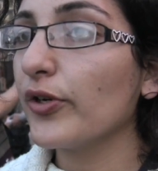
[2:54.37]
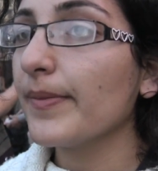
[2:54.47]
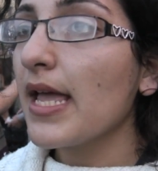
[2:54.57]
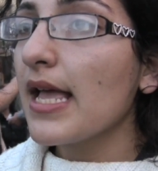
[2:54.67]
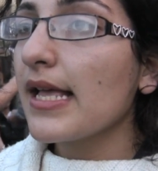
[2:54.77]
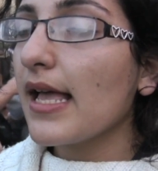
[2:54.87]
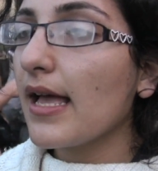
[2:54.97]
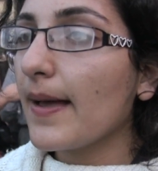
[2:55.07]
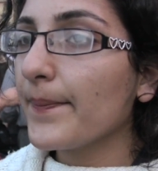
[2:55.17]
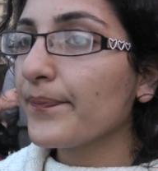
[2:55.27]
reform.
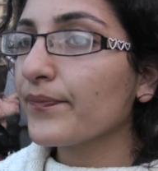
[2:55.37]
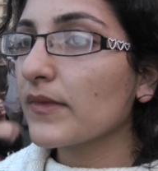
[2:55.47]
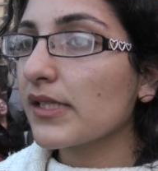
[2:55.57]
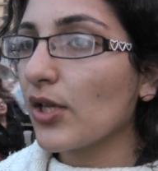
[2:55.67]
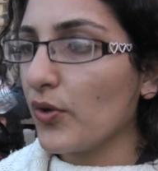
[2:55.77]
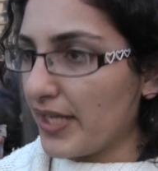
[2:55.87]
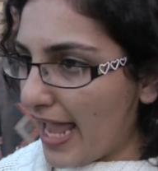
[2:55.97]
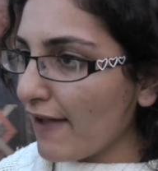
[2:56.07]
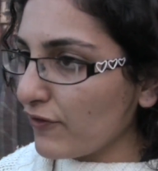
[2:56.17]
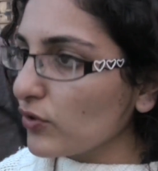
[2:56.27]
So
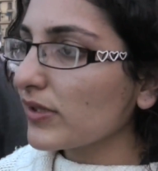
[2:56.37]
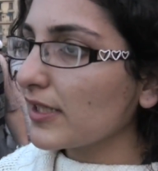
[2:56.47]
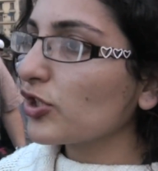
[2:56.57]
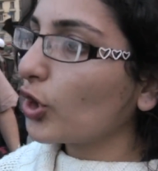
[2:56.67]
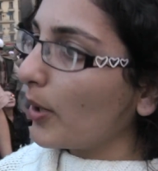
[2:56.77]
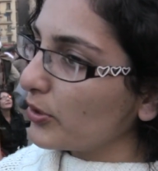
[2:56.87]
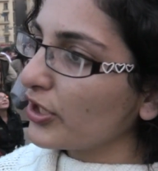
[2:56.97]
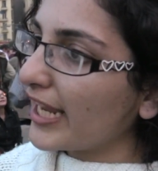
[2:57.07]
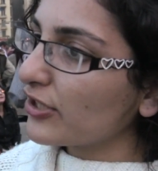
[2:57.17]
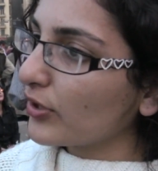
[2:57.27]
they have used this to
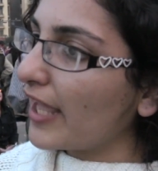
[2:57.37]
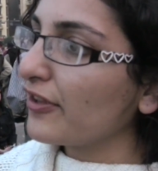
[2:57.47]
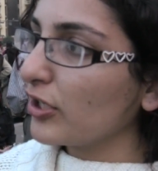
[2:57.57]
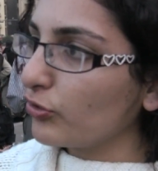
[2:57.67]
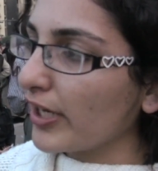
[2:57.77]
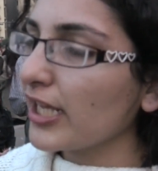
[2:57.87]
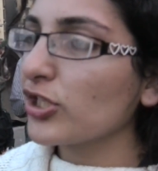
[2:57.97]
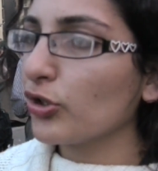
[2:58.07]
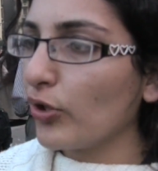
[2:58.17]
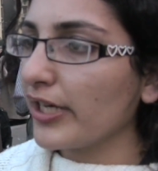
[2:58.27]
communicate together and to
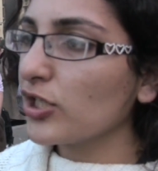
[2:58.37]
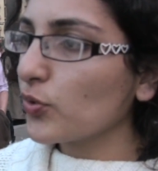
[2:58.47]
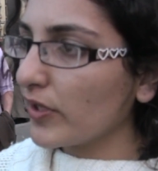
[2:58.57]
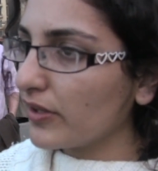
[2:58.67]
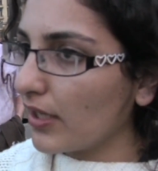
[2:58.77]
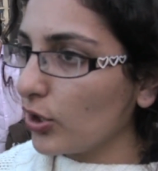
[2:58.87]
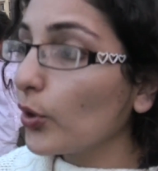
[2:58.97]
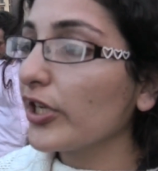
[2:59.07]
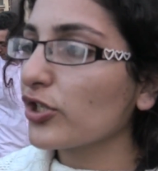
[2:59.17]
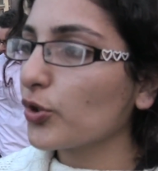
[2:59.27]
arrange with
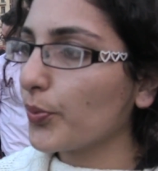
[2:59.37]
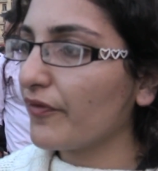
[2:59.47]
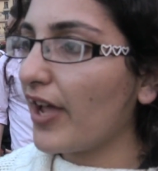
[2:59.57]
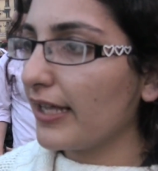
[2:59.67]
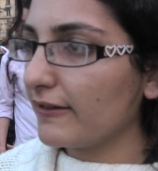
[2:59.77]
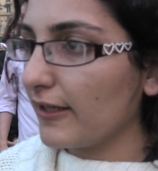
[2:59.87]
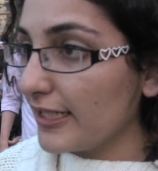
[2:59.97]
lawyers to provide